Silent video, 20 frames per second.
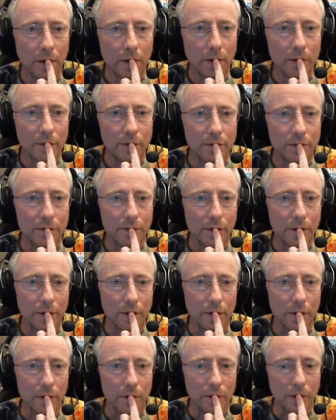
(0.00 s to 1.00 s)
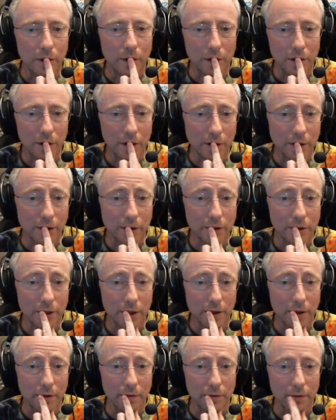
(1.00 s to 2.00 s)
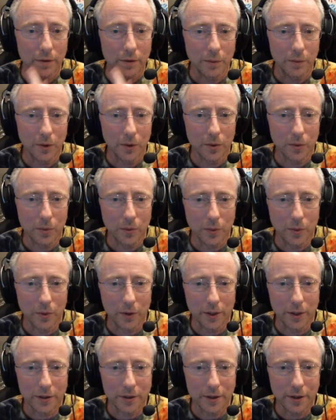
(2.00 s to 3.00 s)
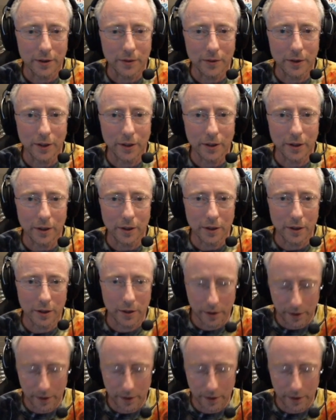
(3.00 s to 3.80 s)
So Gerlach does have. Whoa, that's not the right deck.